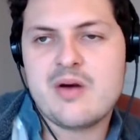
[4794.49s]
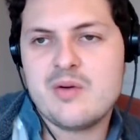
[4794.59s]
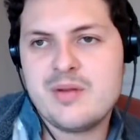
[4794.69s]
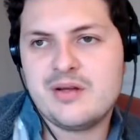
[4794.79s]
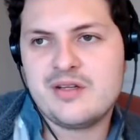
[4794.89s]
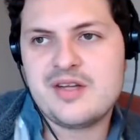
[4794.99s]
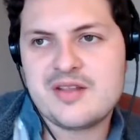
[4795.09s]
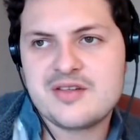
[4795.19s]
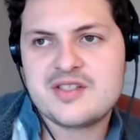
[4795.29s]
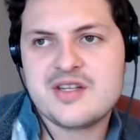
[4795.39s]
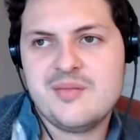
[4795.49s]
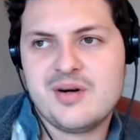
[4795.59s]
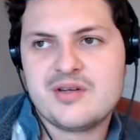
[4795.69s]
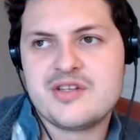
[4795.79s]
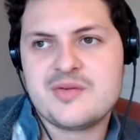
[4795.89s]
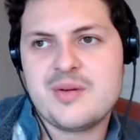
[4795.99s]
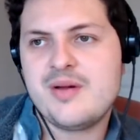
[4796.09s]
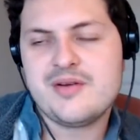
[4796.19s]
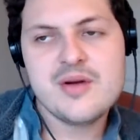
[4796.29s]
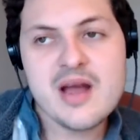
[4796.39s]
We'd be able to take this to the merchants, we'd be
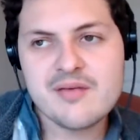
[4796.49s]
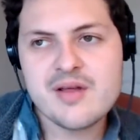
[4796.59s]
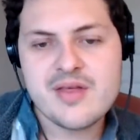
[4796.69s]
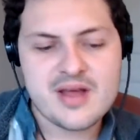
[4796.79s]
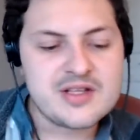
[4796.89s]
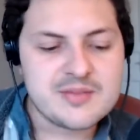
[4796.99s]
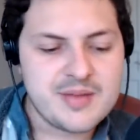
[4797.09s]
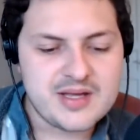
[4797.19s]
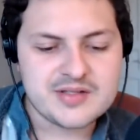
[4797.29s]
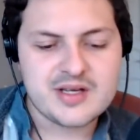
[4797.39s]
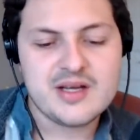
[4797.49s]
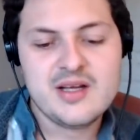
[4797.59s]
able to do everything. It's amazing.